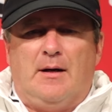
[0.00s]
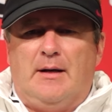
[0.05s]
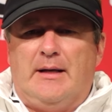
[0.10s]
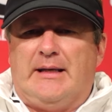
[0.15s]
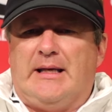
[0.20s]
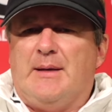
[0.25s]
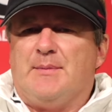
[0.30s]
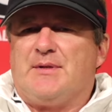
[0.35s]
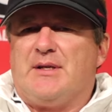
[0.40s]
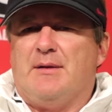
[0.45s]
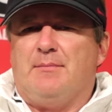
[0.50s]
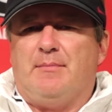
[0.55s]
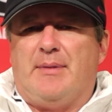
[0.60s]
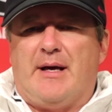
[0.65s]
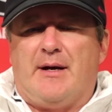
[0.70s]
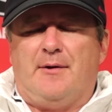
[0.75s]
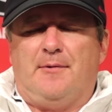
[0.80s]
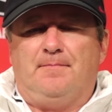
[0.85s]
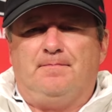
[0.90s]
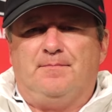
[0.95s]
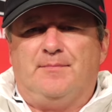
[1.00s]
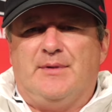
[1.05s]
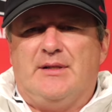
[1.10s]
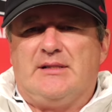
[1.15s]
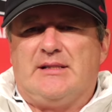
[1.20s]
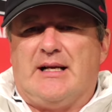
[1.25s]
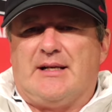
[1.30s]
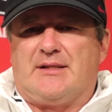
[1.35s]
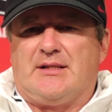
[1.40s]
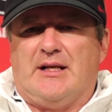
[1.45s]
He keeps getting better.
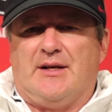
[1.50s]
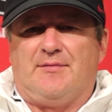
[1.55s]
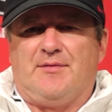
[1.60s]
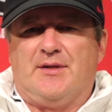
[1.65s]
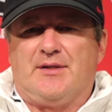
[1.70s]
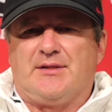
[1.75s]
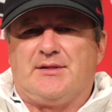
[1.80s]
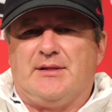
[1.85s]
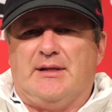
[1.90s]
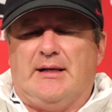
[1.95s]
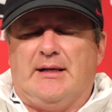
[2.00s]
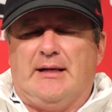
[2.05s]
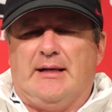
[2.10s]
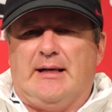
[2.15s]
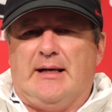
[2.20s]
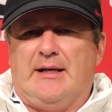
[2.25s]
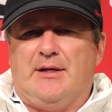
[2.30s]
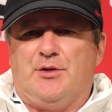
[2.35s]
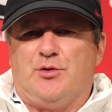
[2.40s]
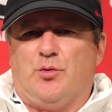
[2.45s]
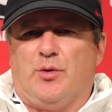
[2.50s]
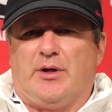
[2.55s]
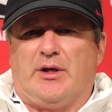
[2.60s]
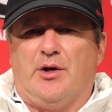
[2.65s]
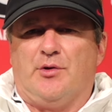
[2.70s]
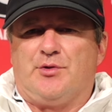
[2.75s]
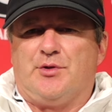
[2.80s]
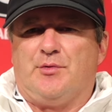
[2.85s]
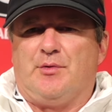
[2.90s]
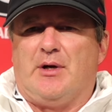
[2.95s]
He's got toughness. I enjoy
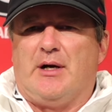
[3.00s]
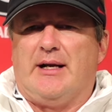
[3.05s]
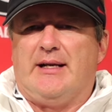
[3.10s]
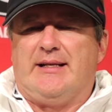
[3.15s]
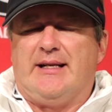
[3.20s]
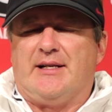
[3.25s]
coaching Rod.